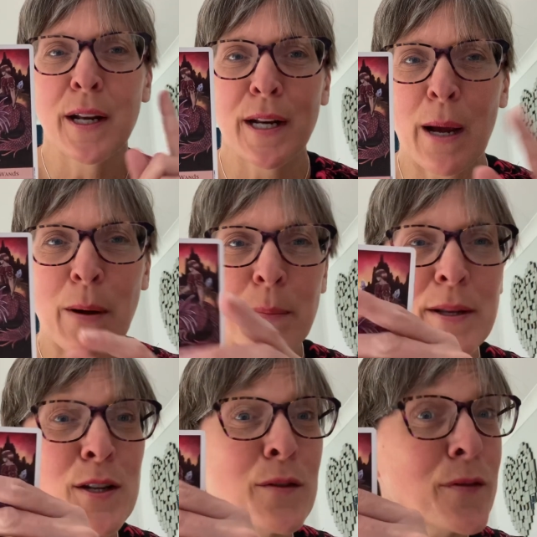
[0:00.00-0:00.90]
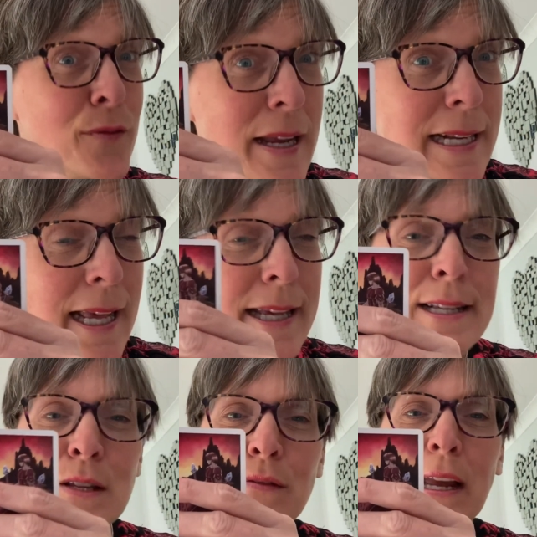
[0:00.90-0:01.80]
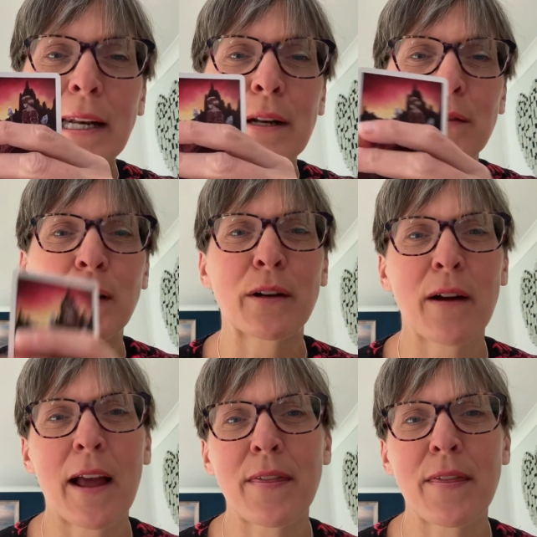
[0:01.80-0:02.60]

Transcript: Now, I mentioned feelings, feeling of regret,